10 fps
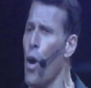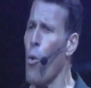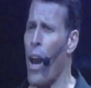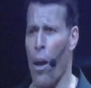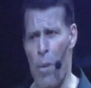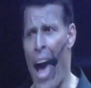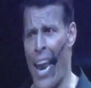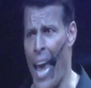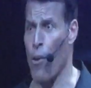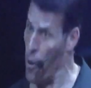When I'm not
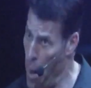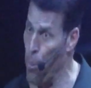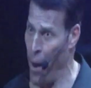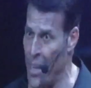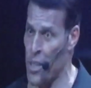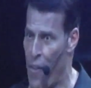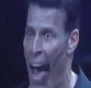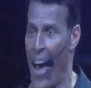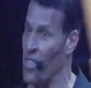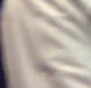angry, my brain is
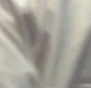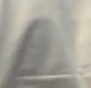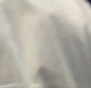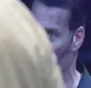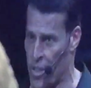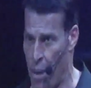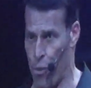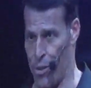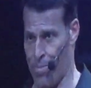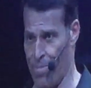fast and I don't have to suffer.